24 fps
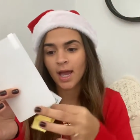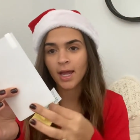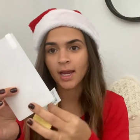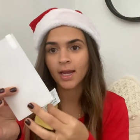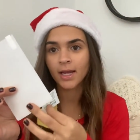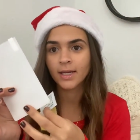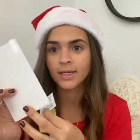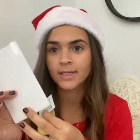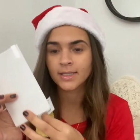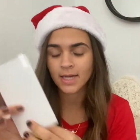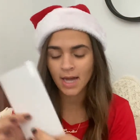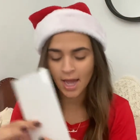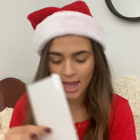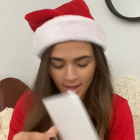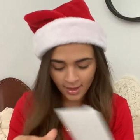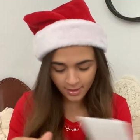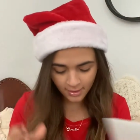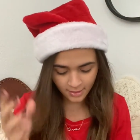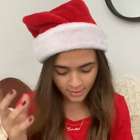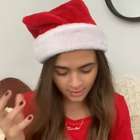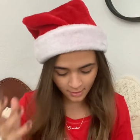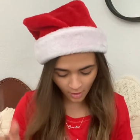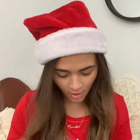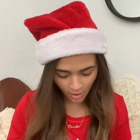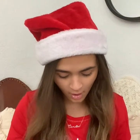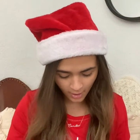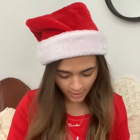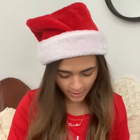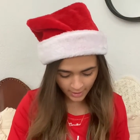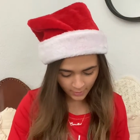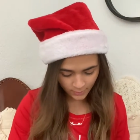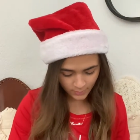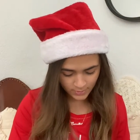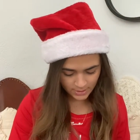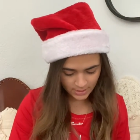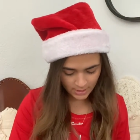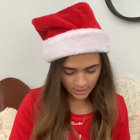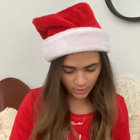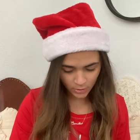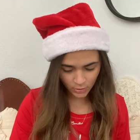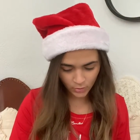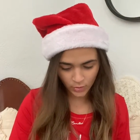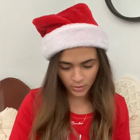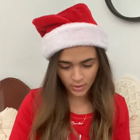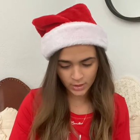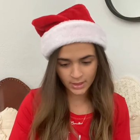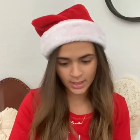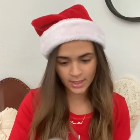And I thought it was gonna
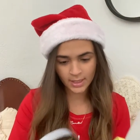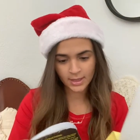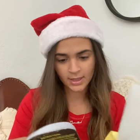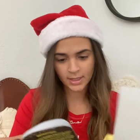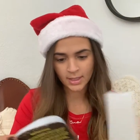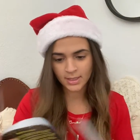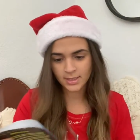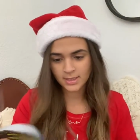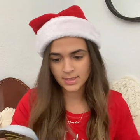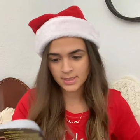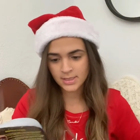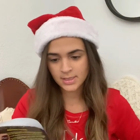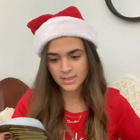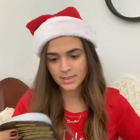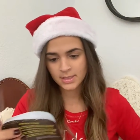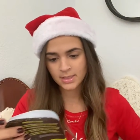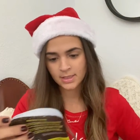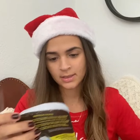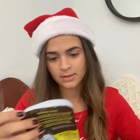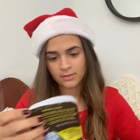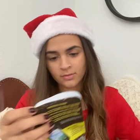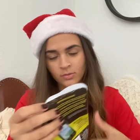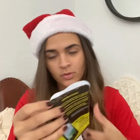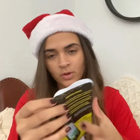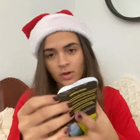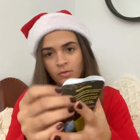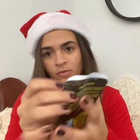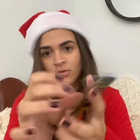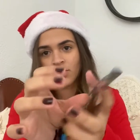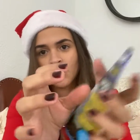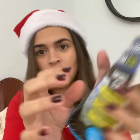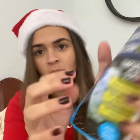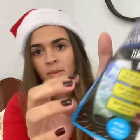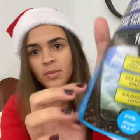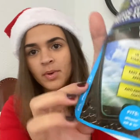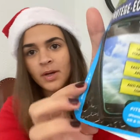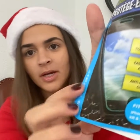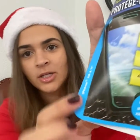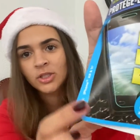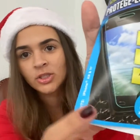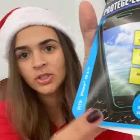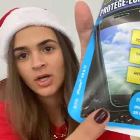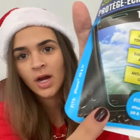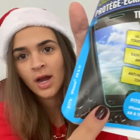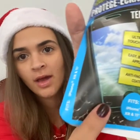look like this from the picture.